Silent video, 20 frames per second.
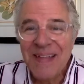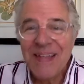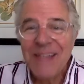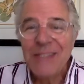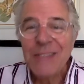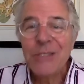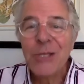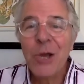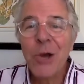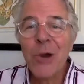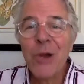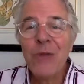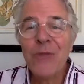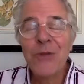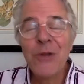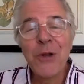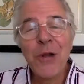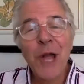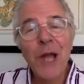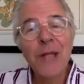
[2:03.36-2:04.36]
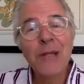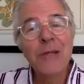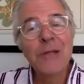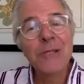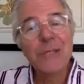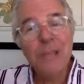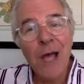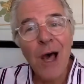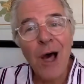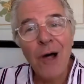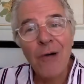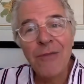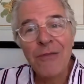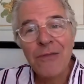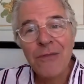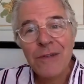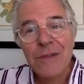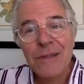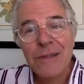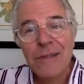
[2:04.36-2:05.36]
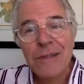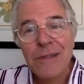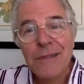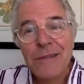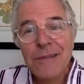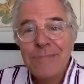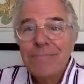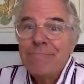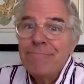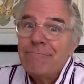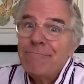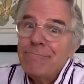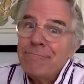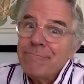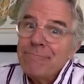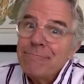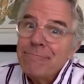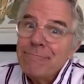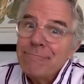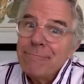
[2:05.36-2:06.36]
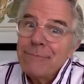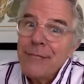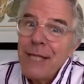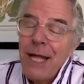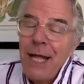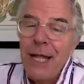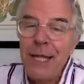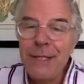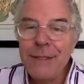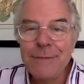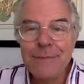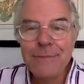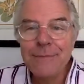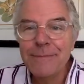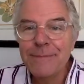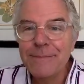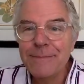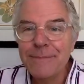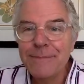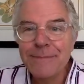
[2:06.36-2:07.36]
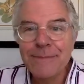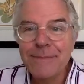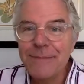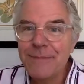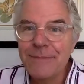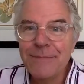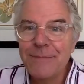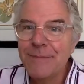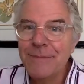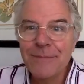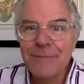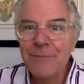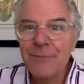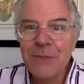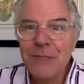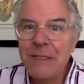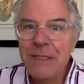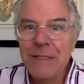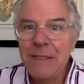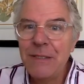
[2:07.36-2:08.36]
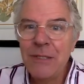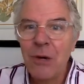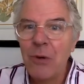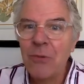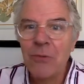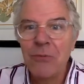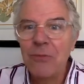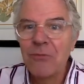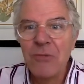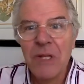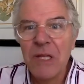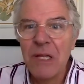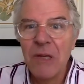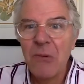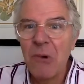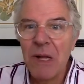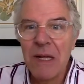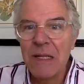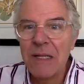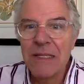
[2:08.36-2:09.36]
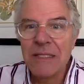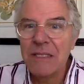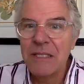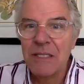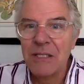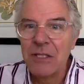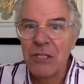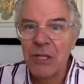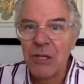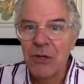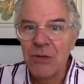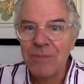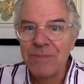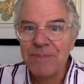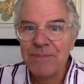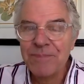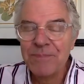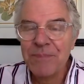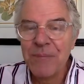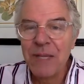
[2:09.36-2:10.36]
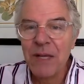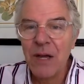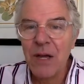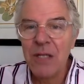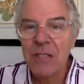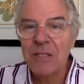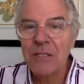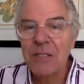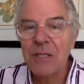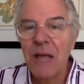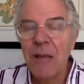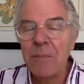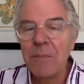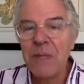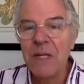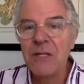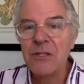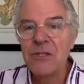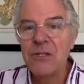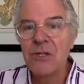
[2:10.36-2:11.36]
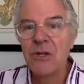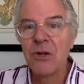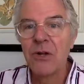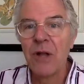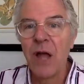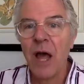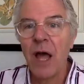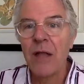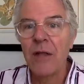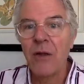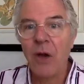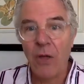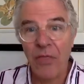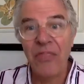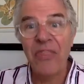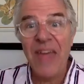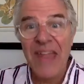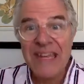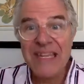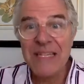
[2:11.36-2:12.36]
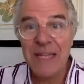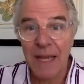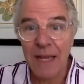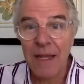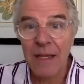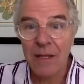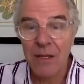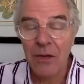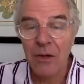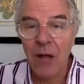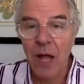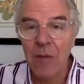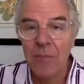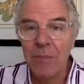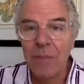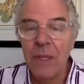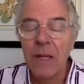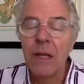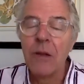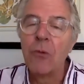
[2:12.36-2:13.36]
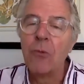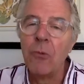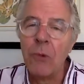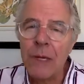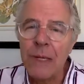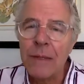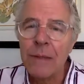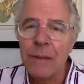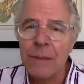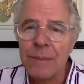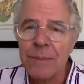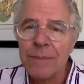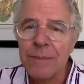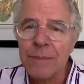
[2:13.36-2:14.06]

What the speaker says: So if you're not yourself, then we don't really want to listen to you because that means you're not authentic. You're not being real.